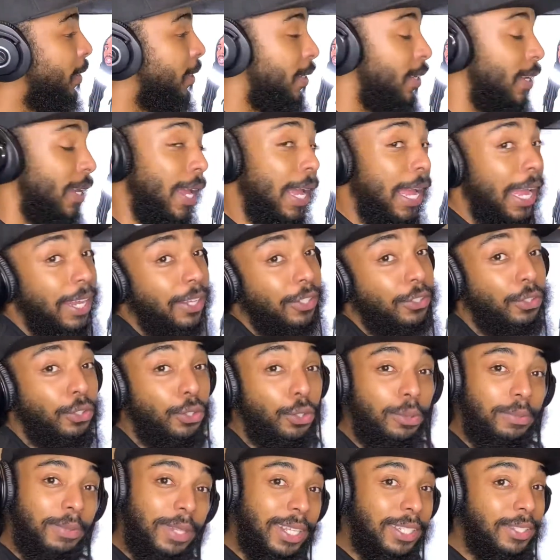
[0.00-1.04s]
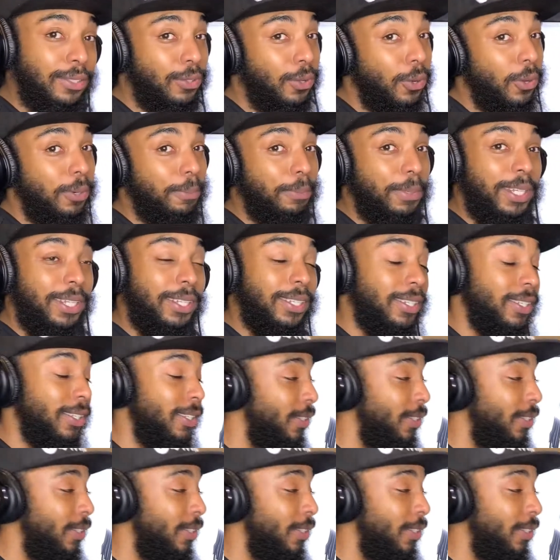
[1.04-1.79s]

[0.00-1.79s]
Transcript: I assume that's going to be good.